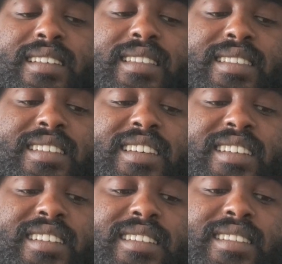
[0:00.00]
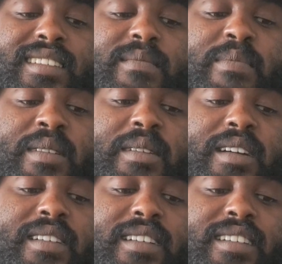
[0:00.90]
this nigga,
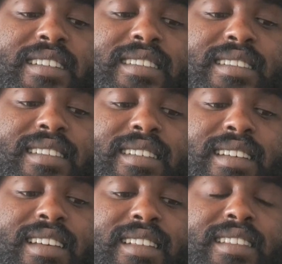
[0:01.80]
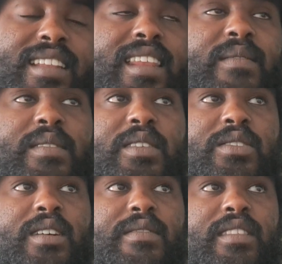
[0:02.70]
Pereira, didn't even
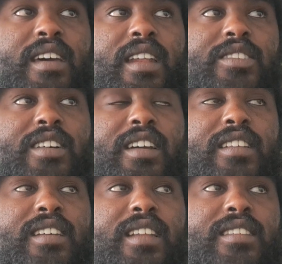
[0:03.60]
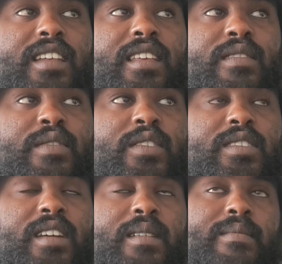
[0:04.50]
deserve the title shot against Adesanya the
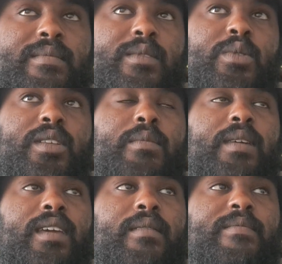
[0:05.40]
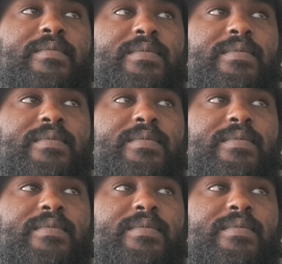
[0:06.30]
first time. Who did he beat?